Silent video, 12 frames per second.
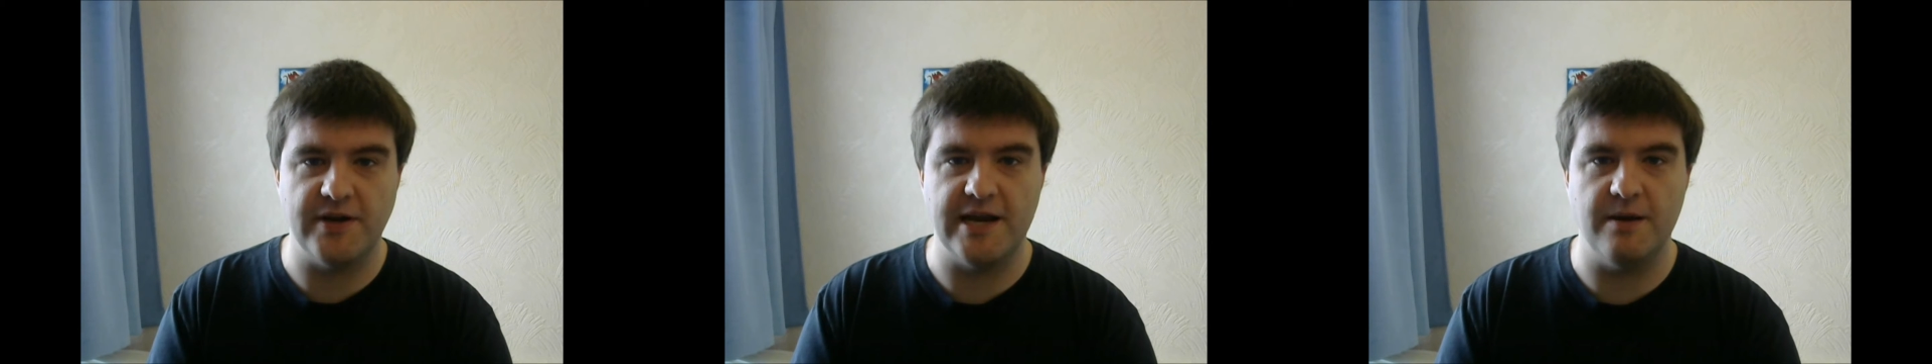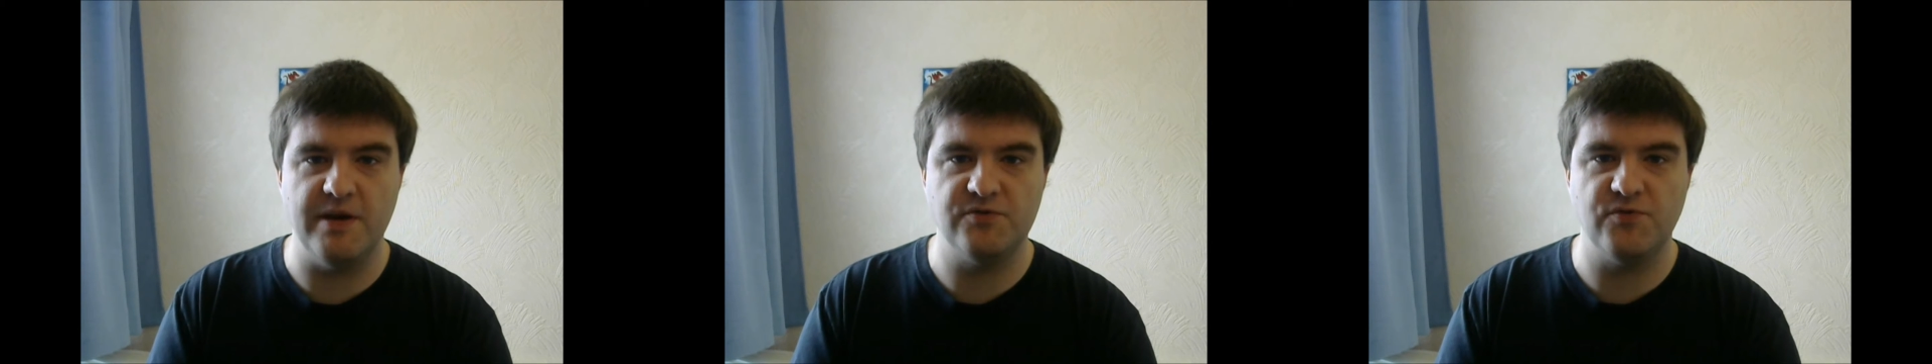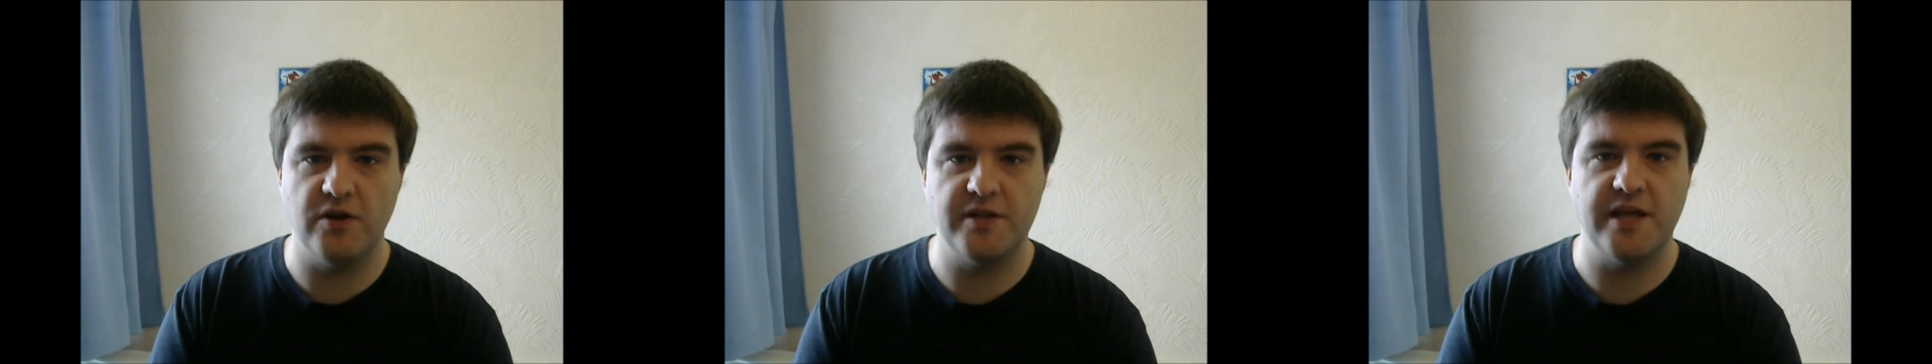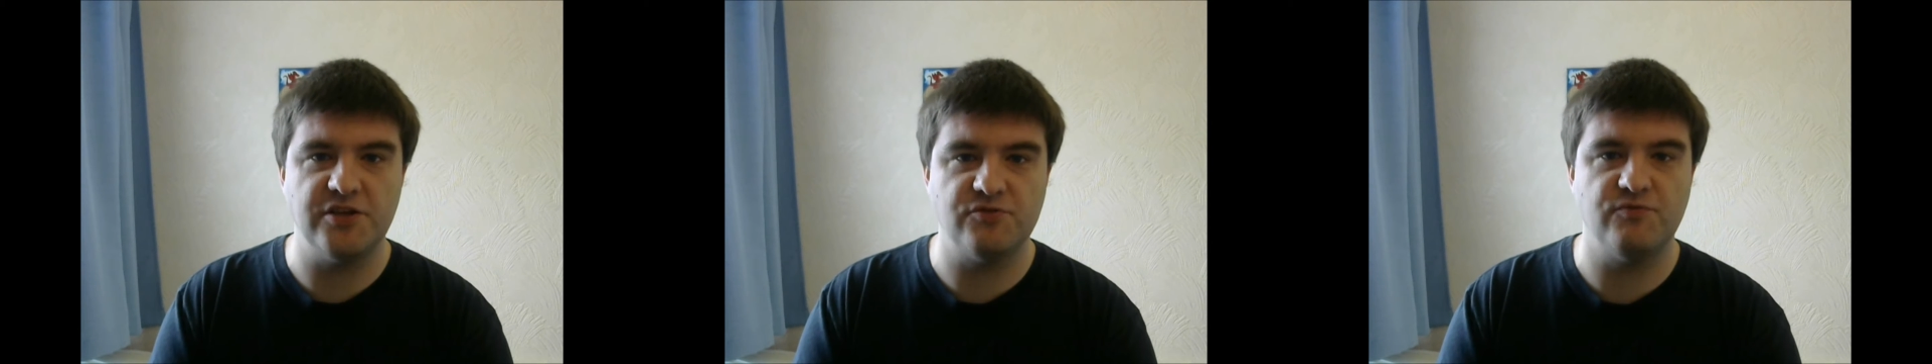enemies rather
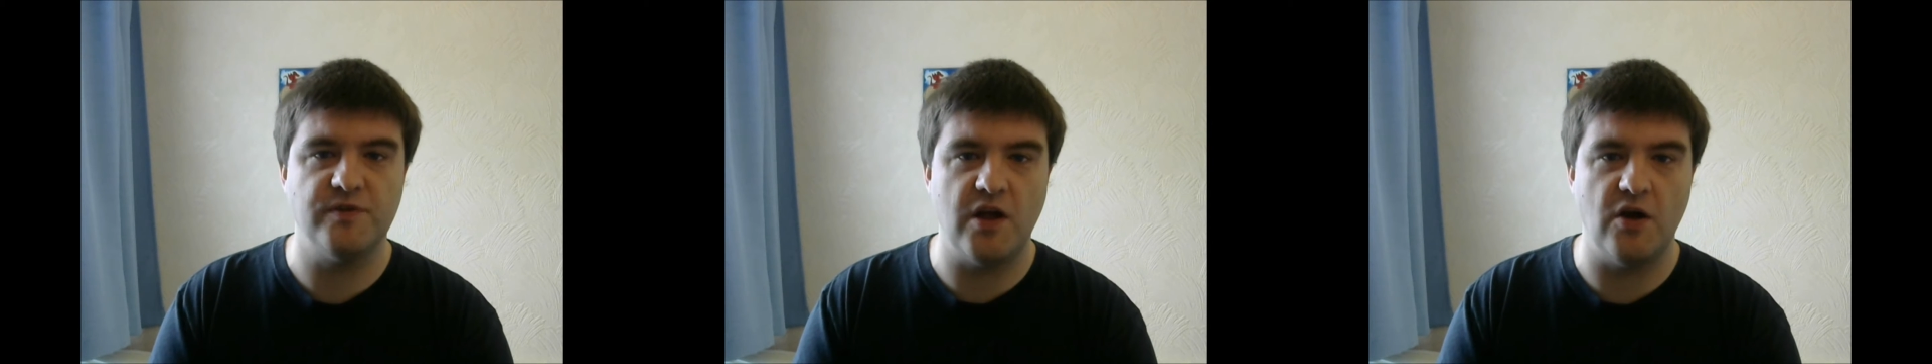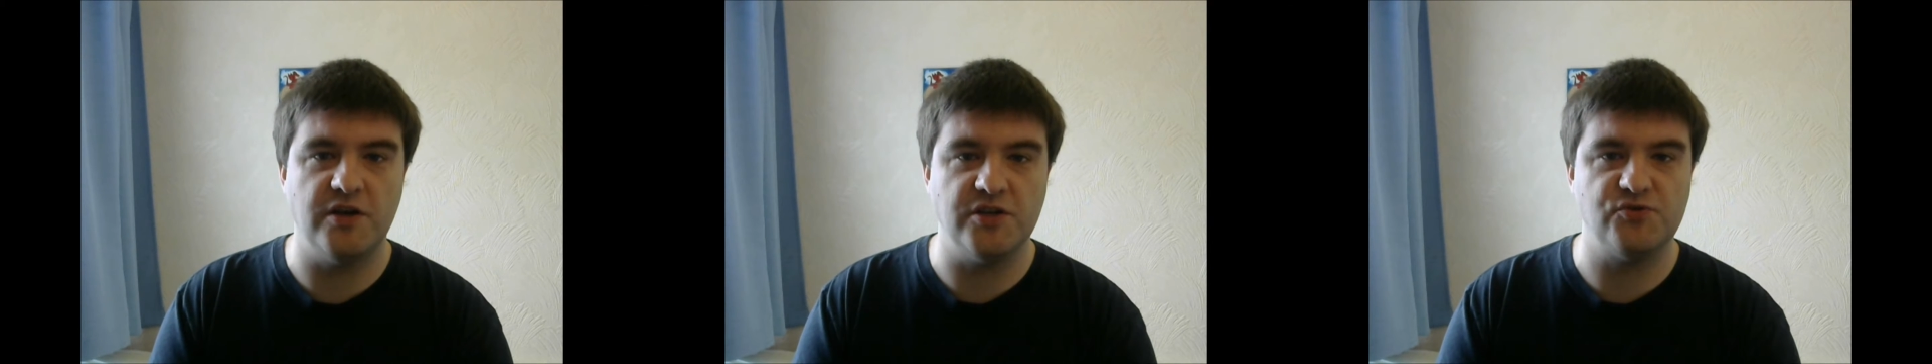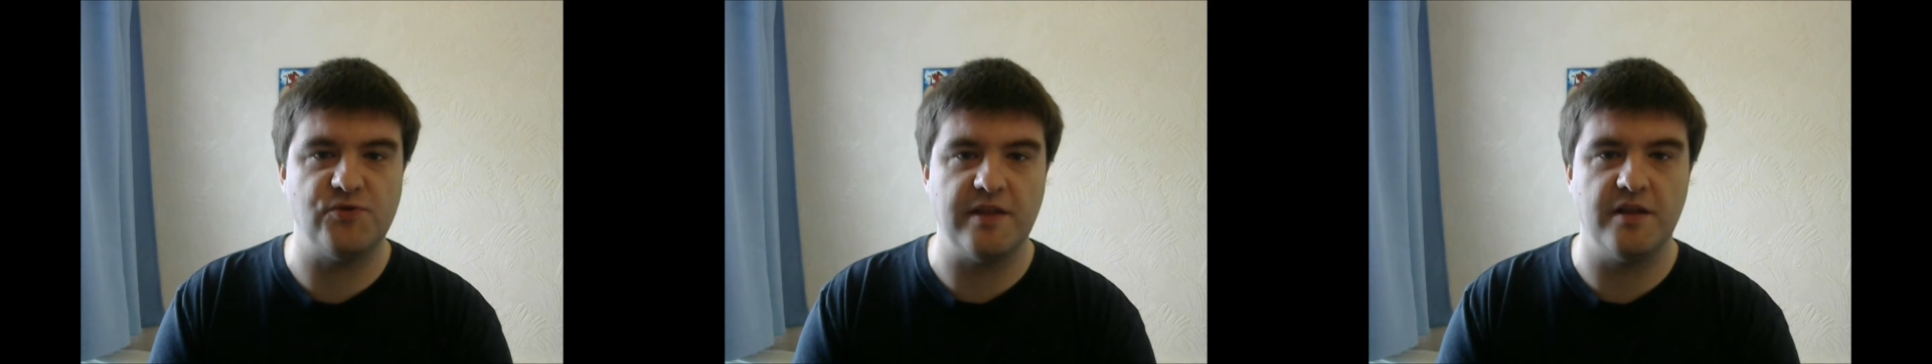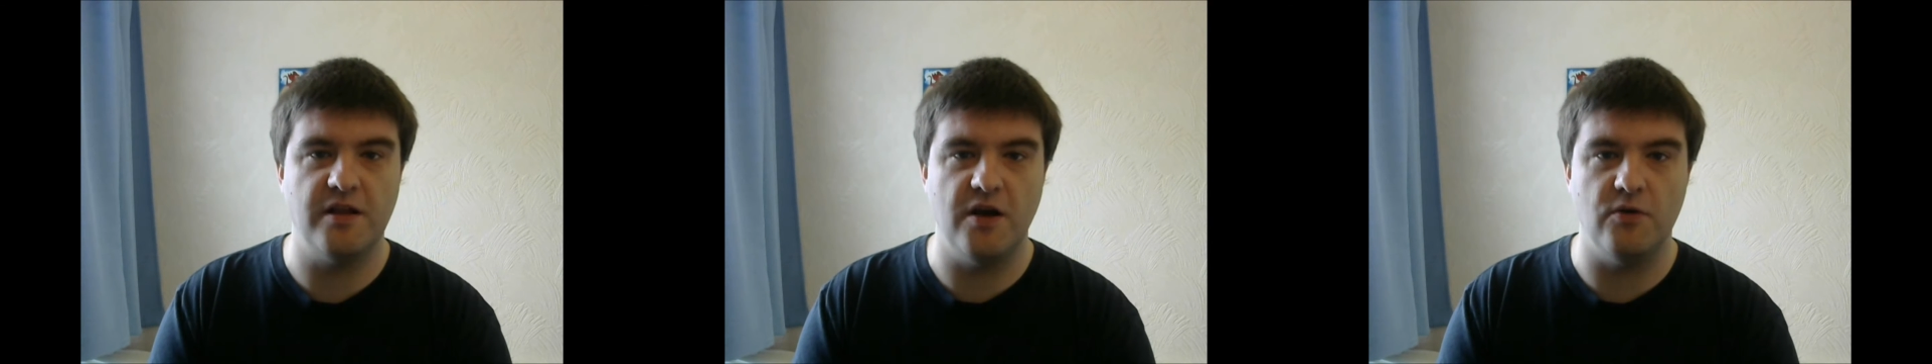than just rely on her
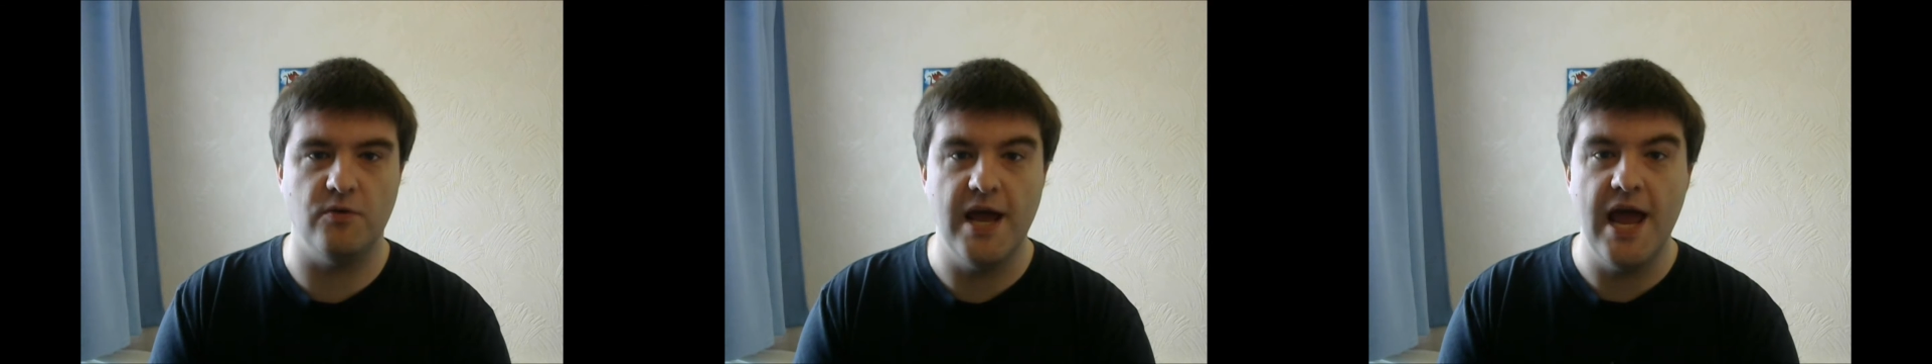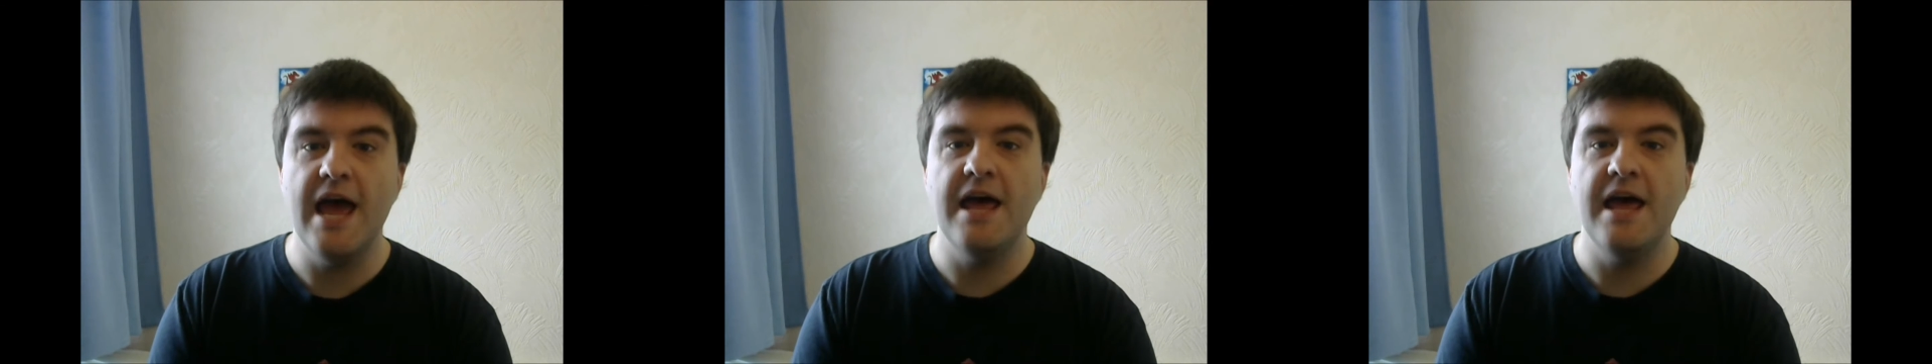strength alone.